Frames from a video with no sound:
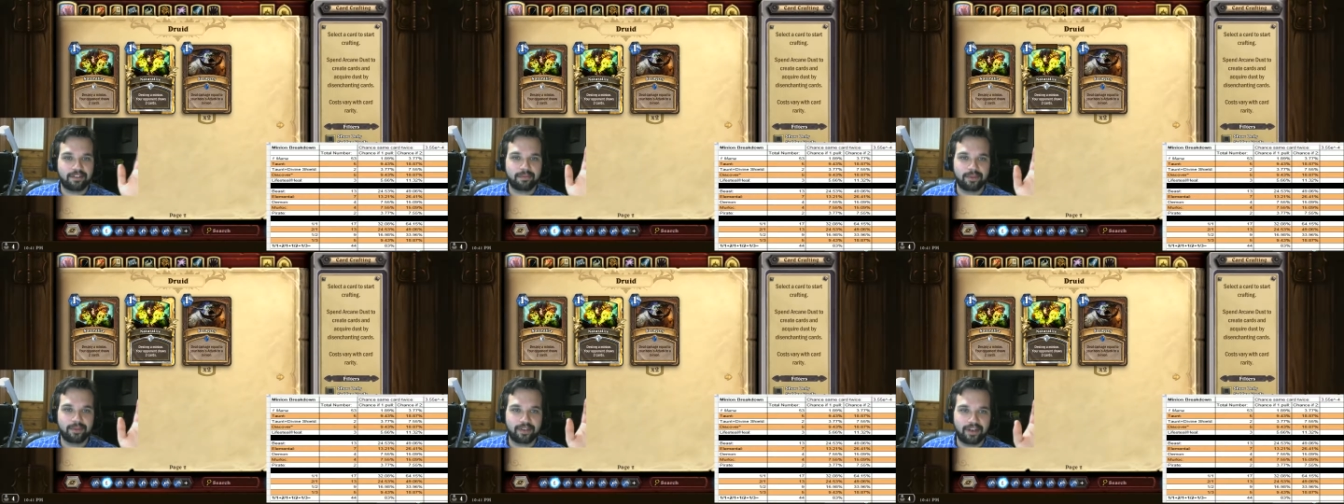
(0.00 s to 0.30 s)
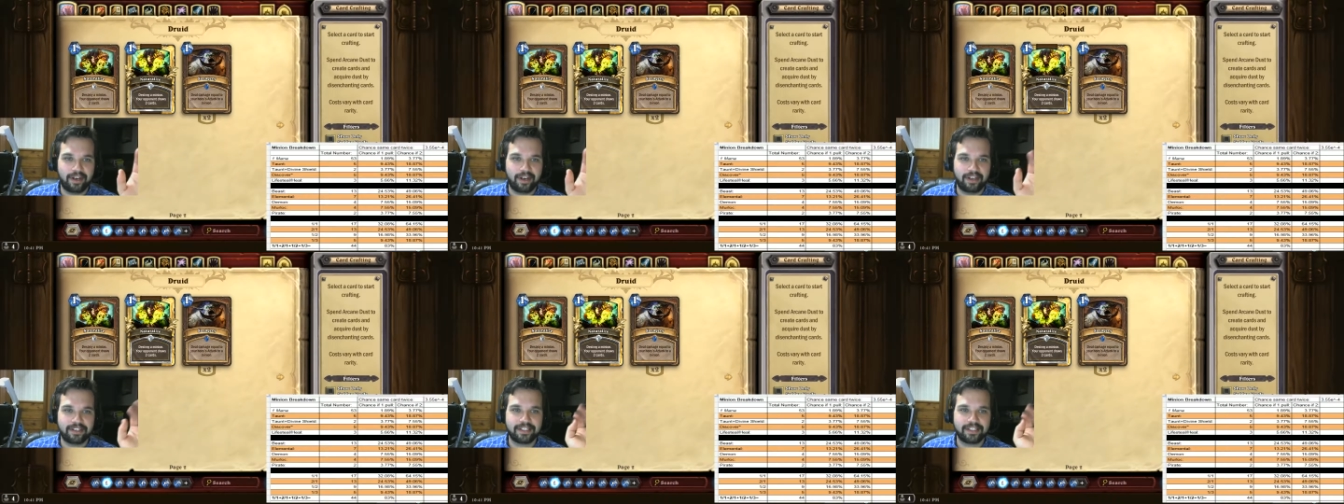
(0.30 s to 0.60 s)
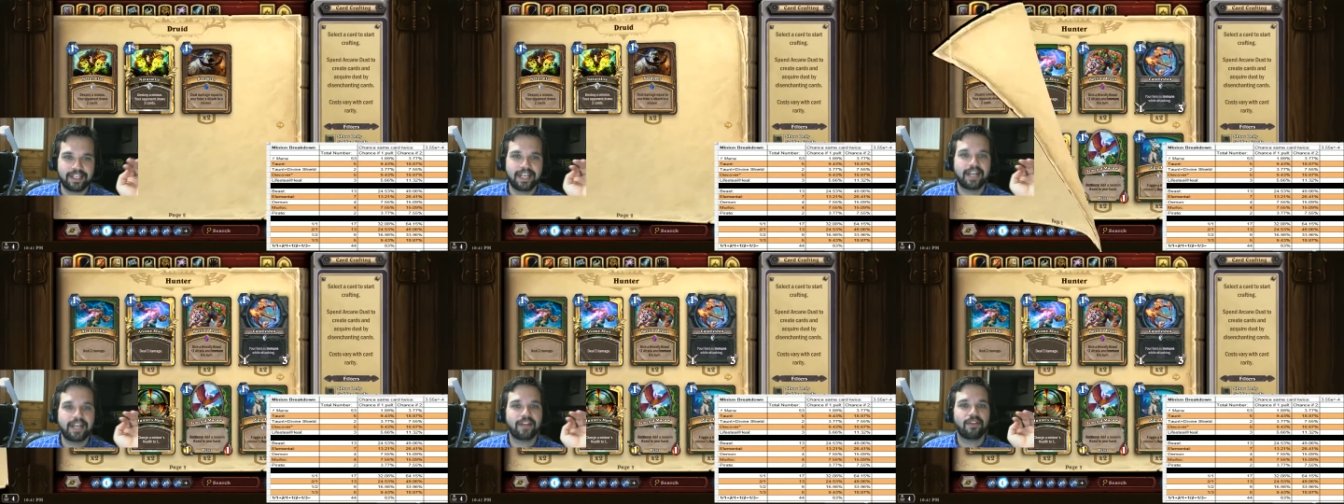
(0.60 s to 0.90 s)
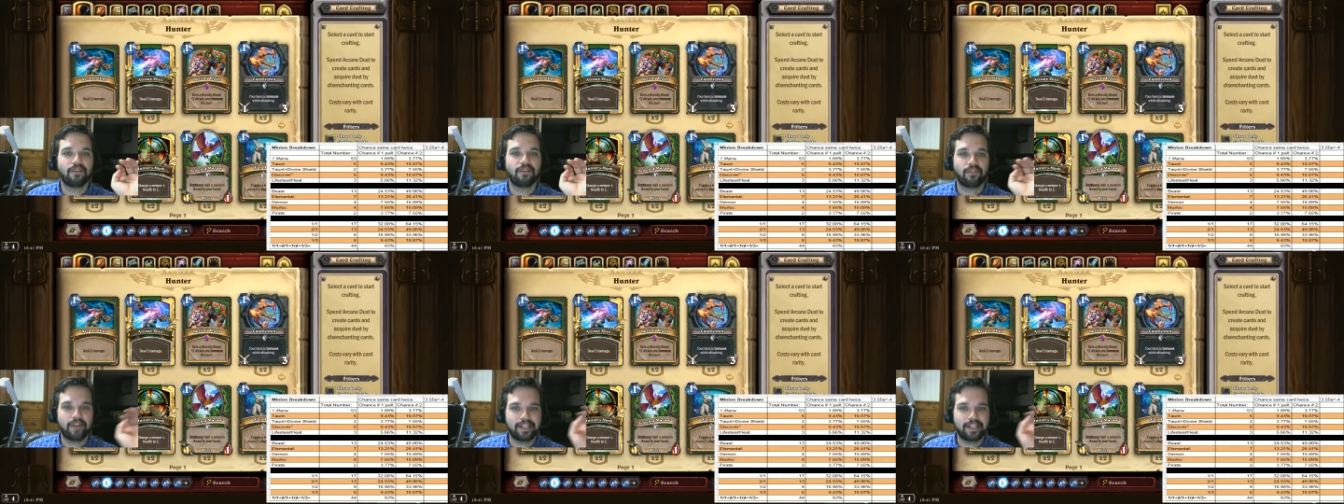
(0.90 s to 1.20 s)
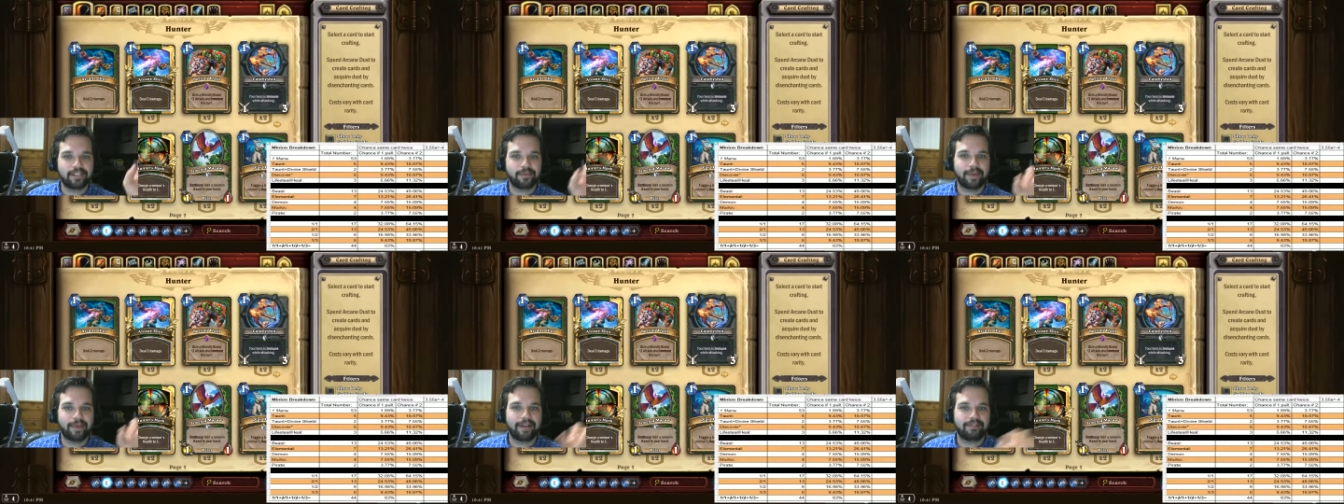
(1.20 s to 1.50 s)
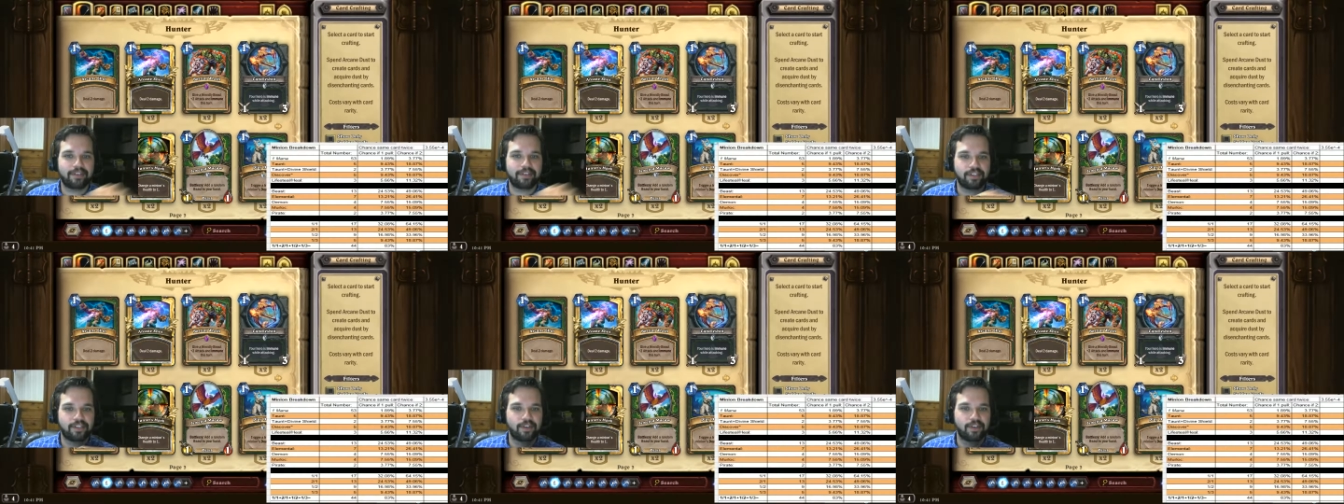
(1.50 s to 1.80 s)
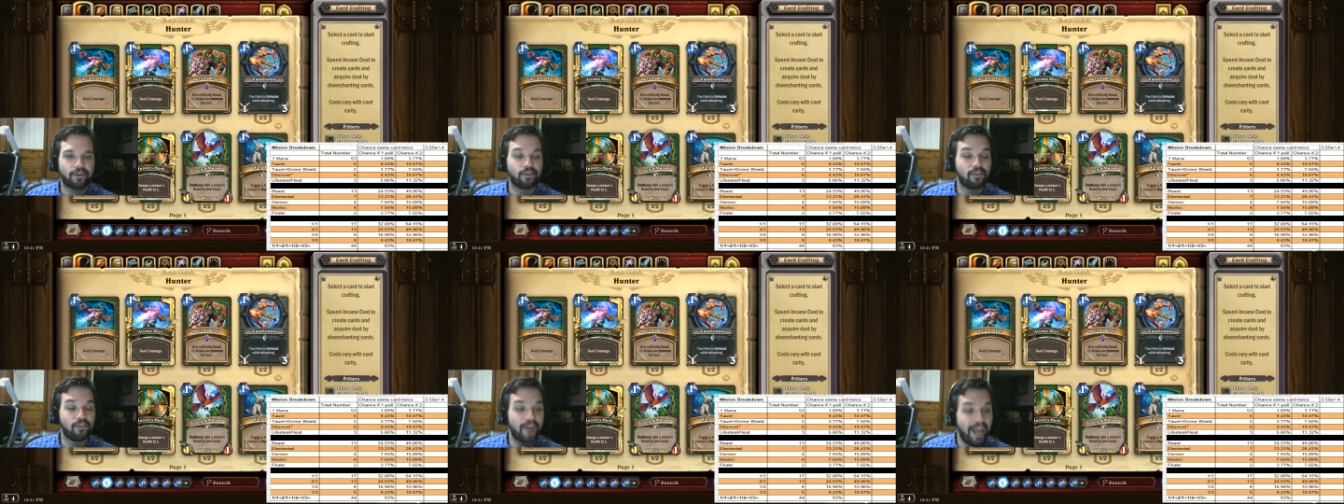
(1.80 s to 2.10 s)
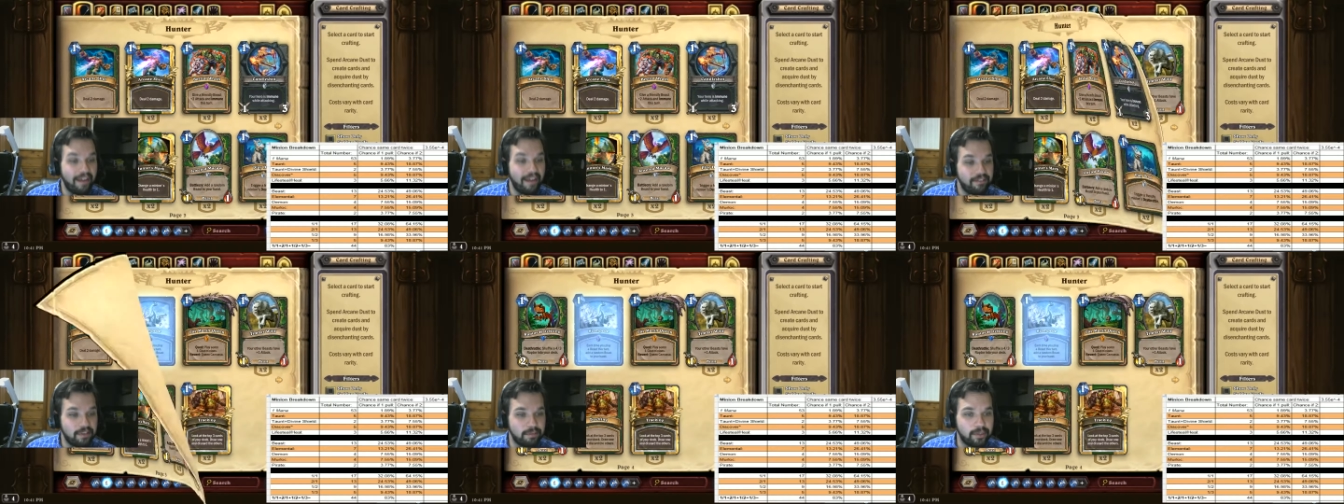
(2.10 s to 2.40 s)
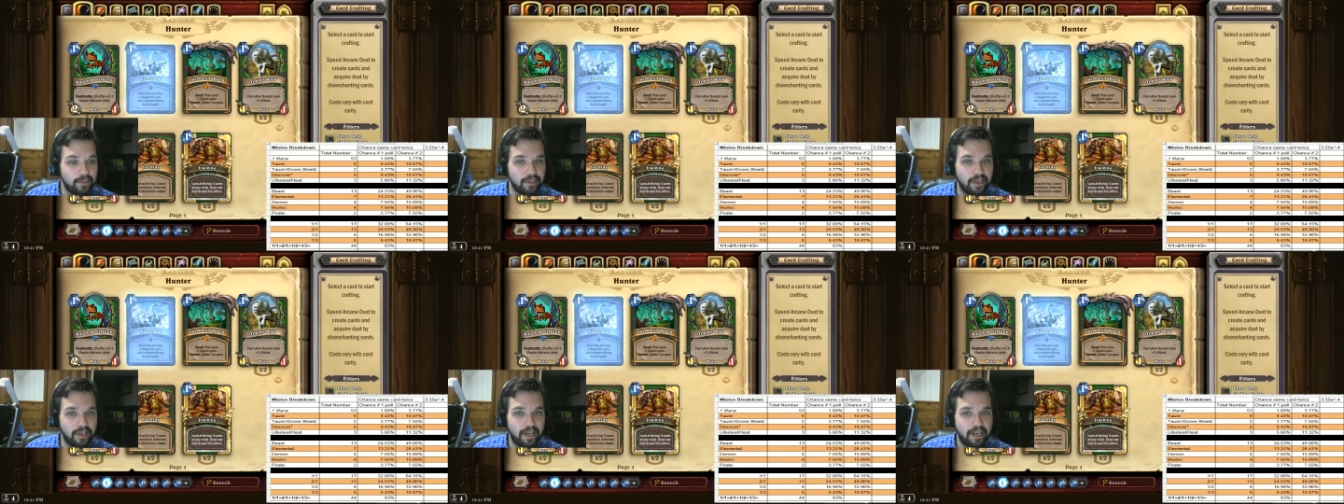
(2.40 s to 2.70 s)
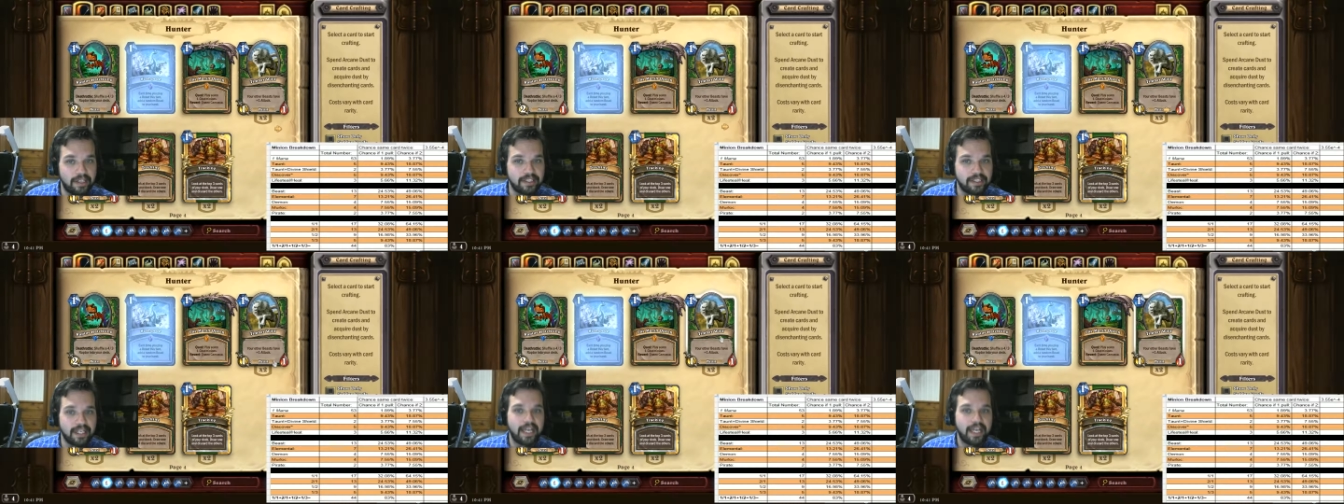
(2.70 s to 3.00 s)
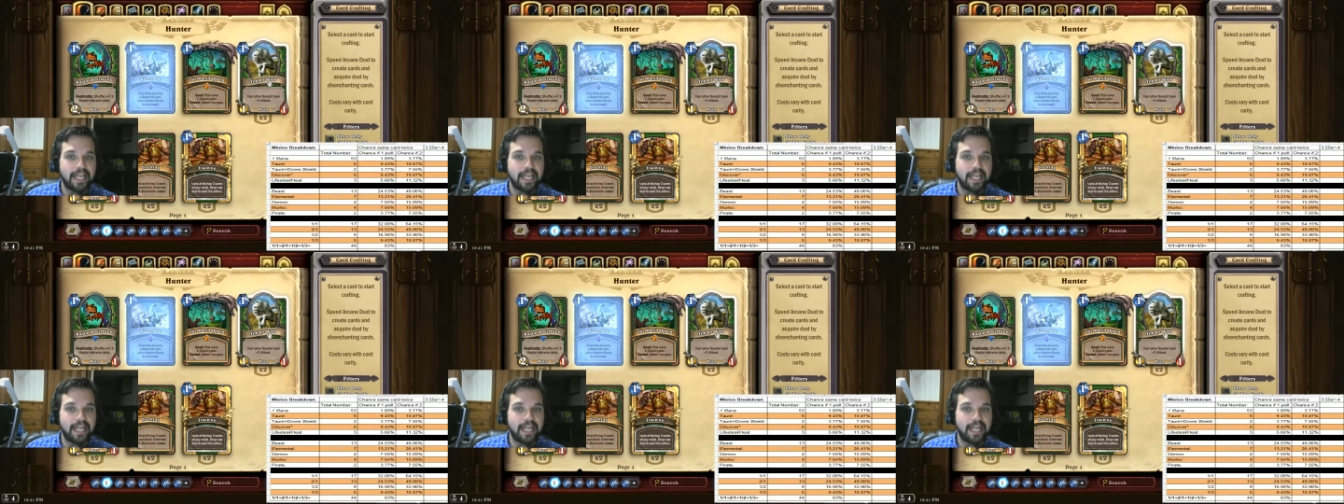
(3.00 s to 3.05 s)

cards. The reason we have to show craftable cards